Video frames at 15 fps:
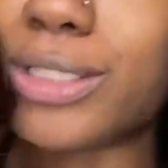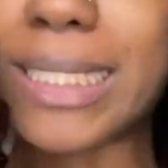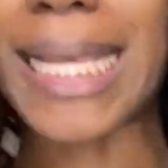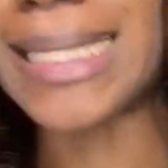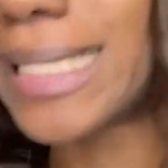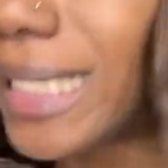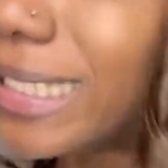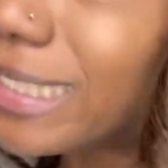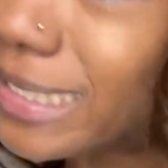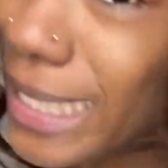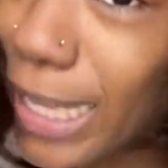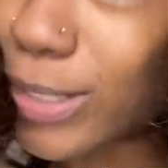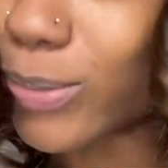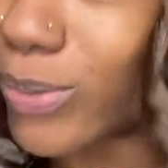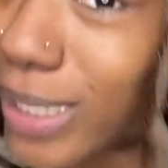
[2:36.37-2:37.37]
I seen this
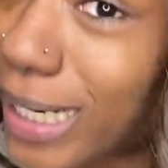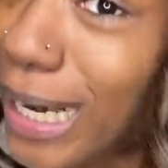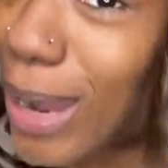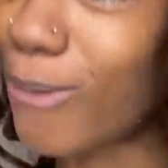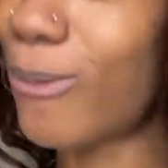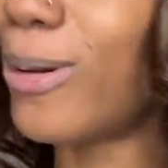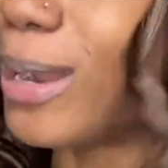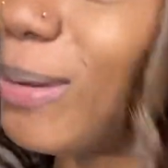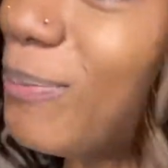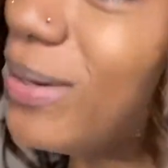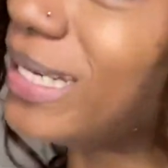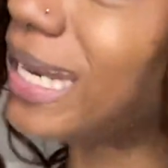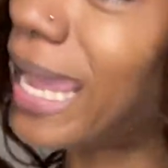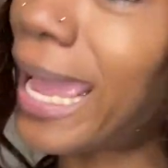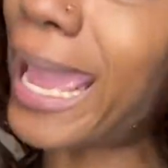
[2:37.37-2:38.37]
other one that I wanted, but
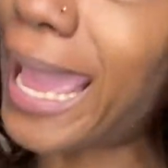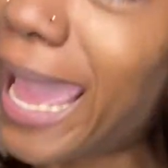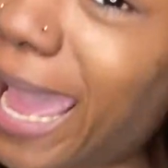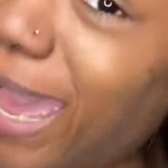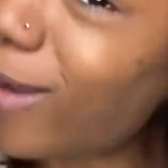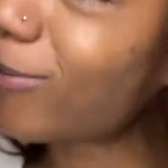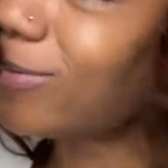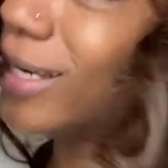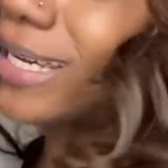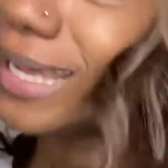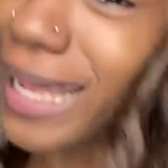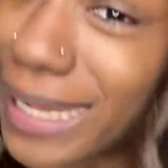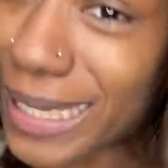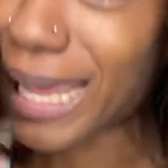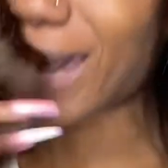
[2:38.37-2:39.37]
they have what color
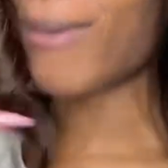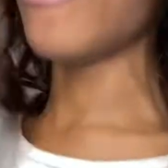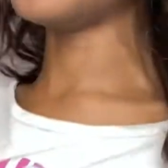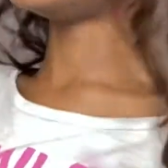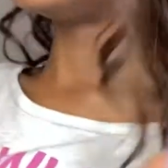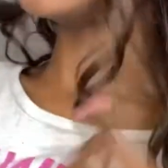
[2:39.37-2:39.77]
I wanted,